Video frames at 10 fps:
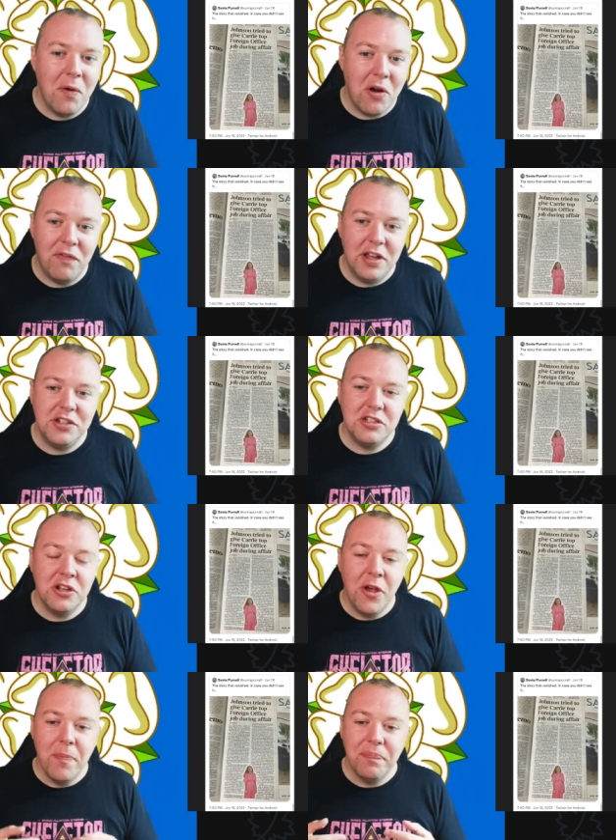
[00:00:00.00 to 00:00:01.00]
Office
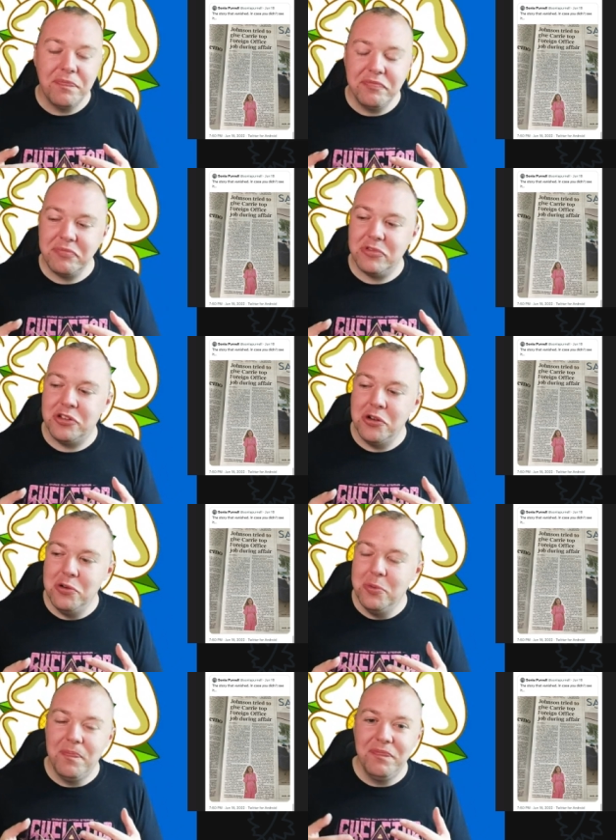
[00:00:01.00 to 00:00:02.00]

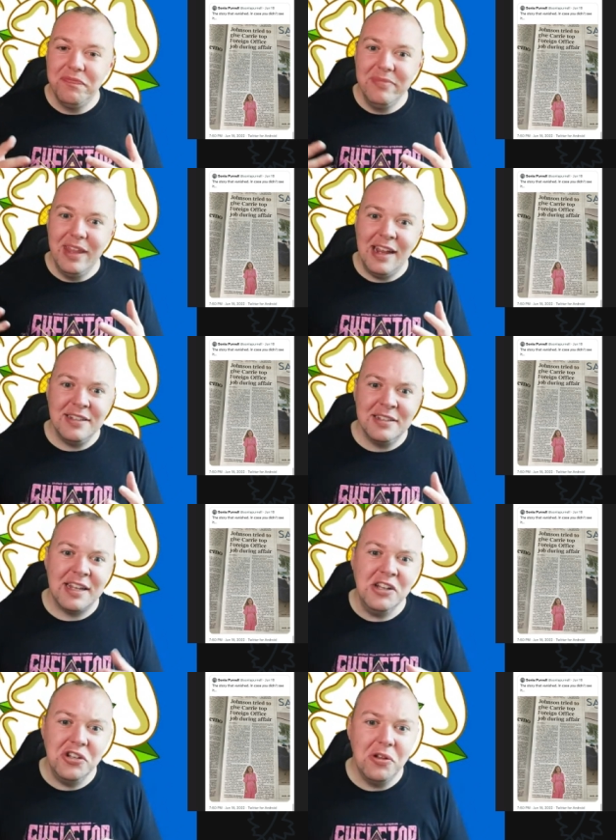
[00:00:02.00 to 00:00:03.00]
to his
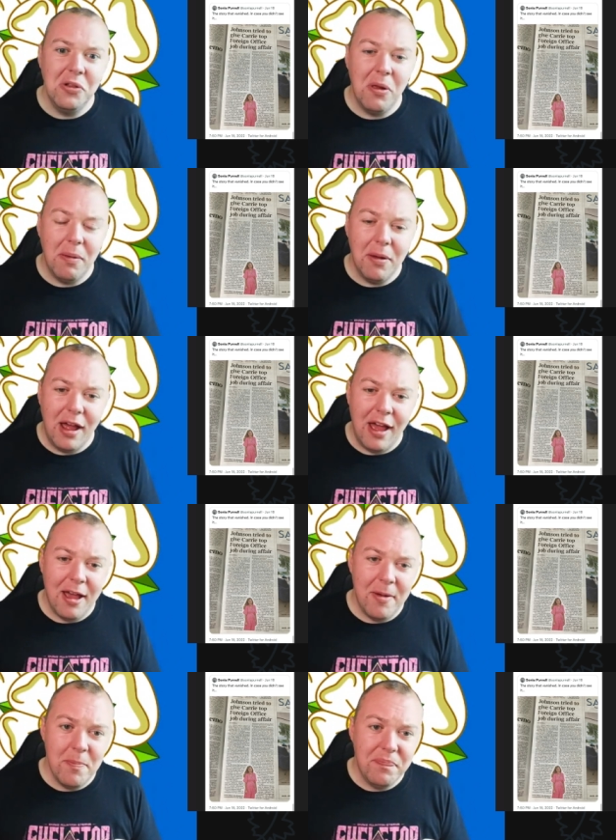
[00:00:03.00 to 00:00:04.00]
essential,
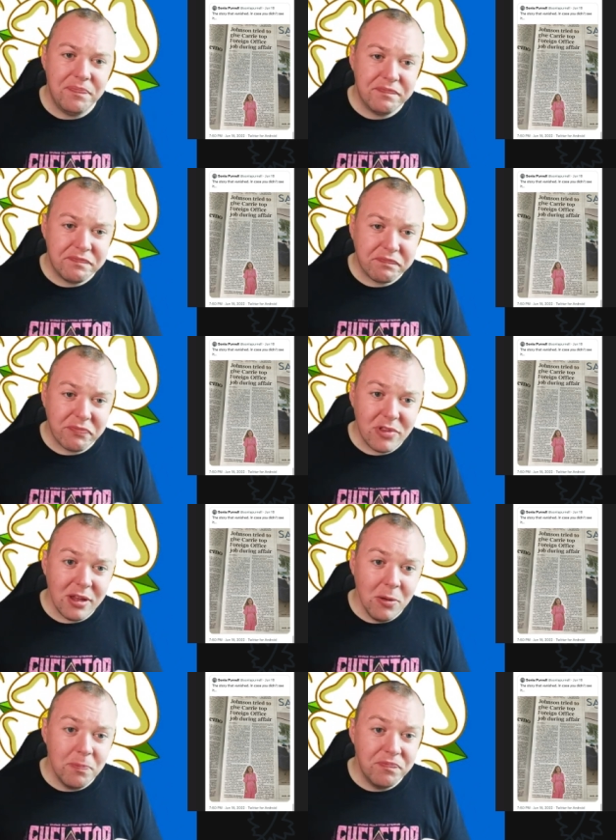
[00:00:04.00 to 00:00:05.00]

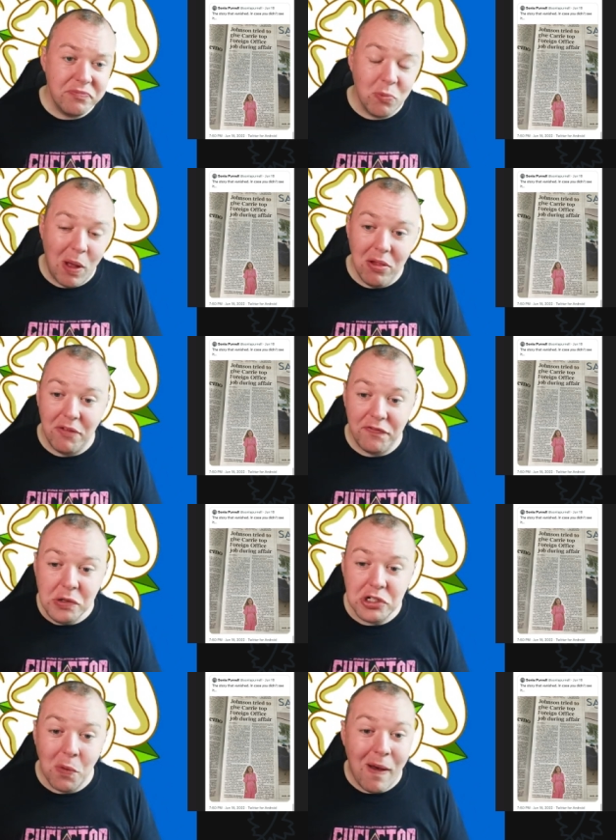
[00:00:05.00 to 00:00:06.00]

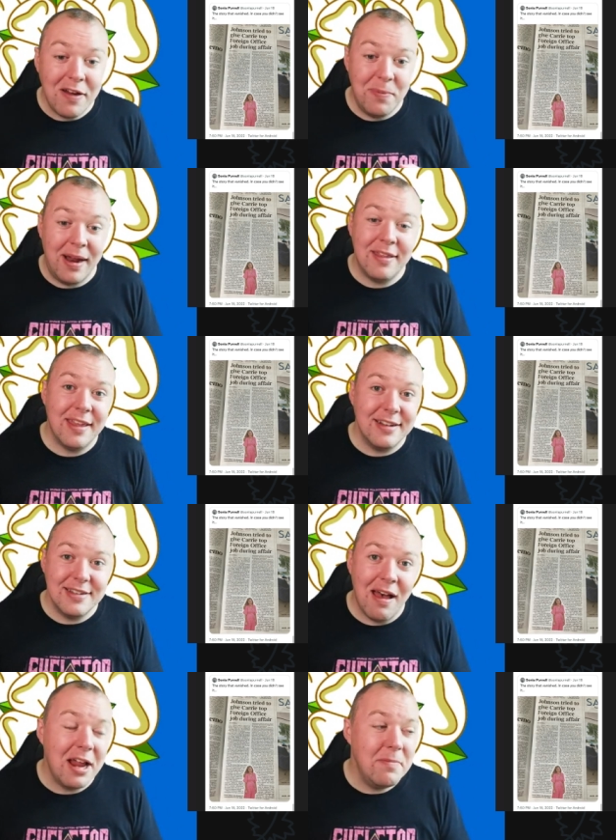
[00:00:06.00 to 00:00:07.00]
future wife. But at that
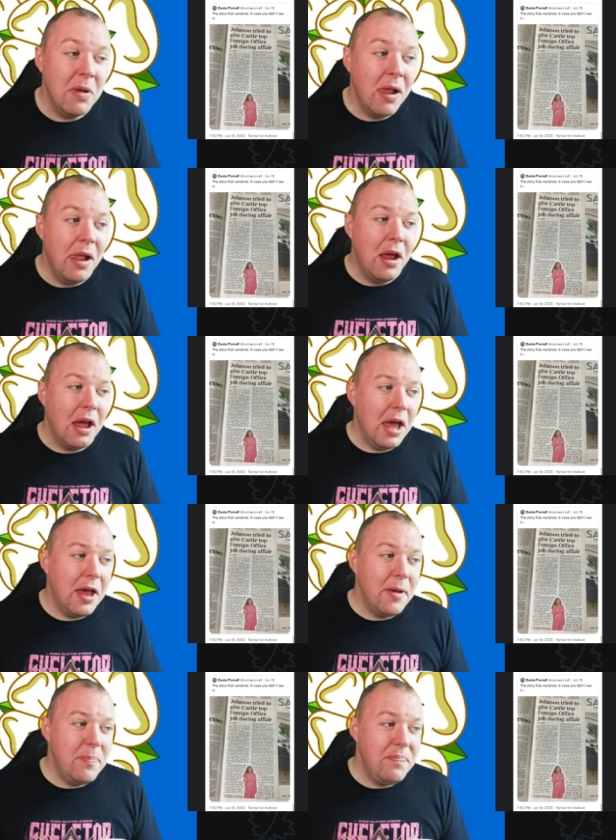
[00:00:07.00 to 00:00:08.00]
time,
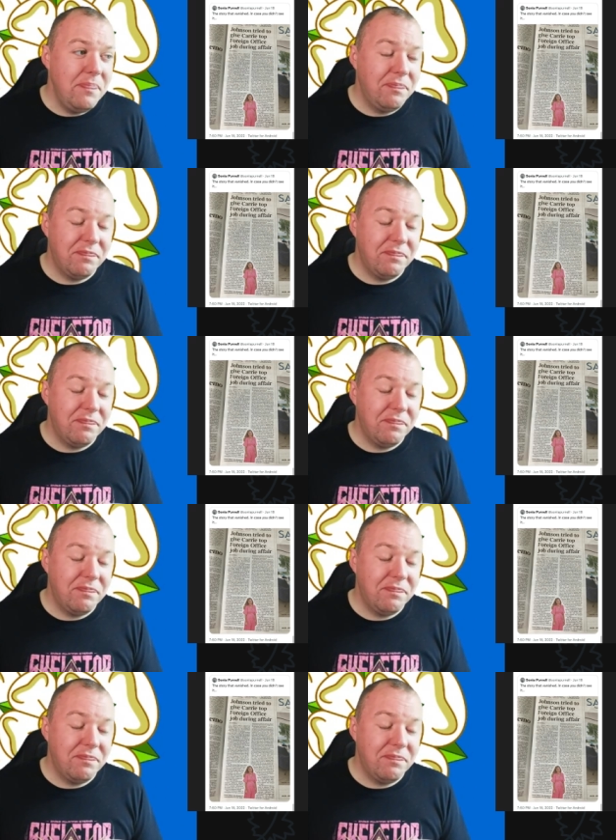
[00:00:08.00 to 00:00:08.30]
you